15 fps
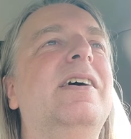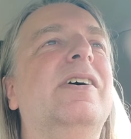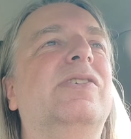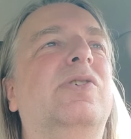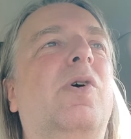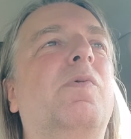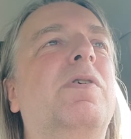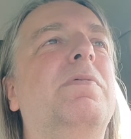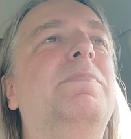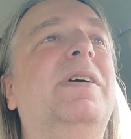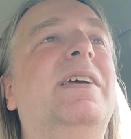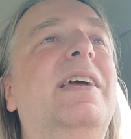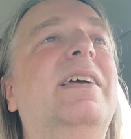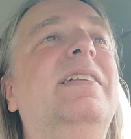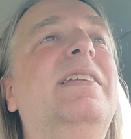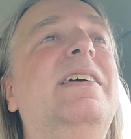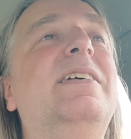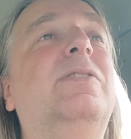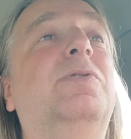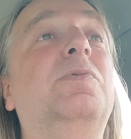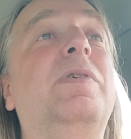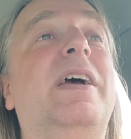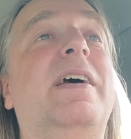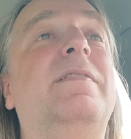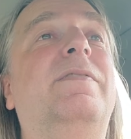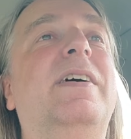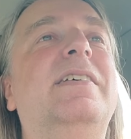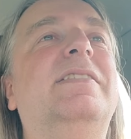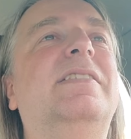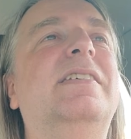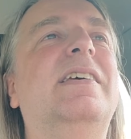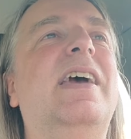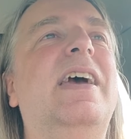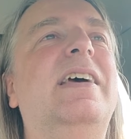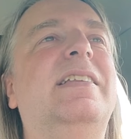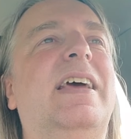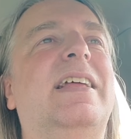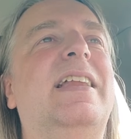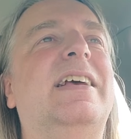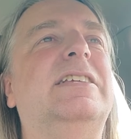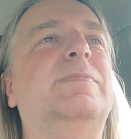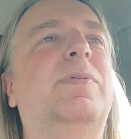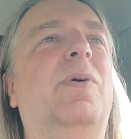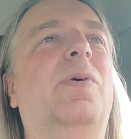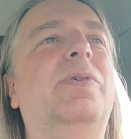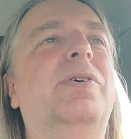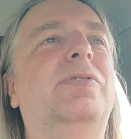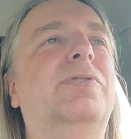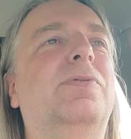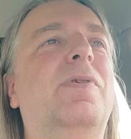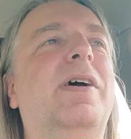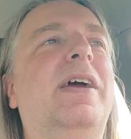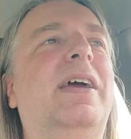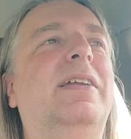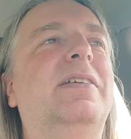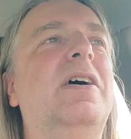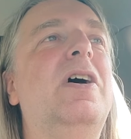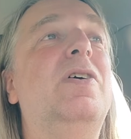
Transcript: So we're beginning to investigate and explore the train.